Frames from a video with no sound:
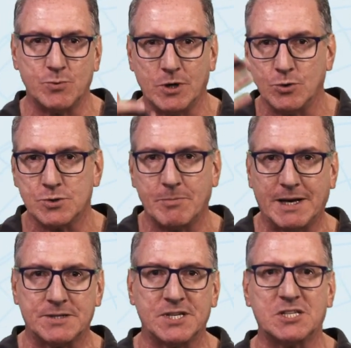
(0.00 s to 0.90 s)
we lose about
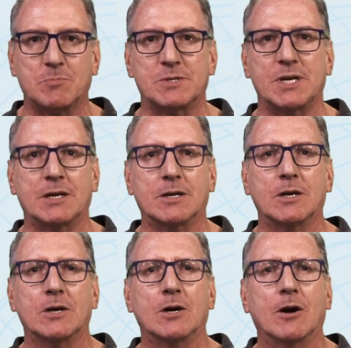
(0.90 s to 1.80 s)
6%
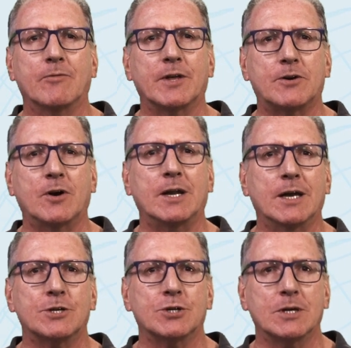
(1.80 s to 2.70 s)
of that
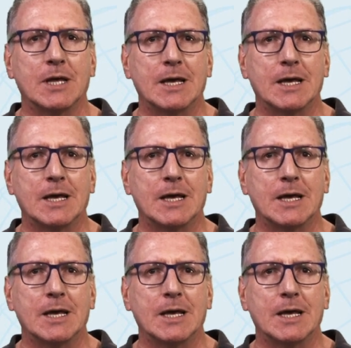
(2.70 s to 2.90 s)
radiation.